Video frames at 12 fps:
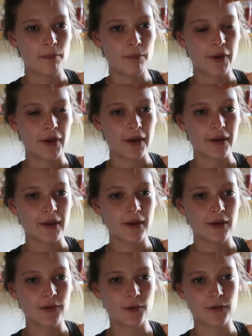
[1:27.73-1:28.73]
but
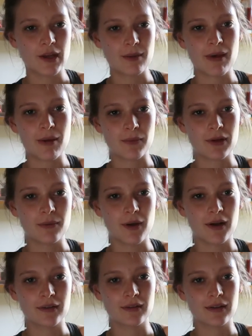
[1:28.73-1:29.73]
short-term memory
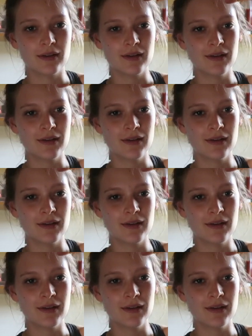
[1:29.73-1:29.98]
works.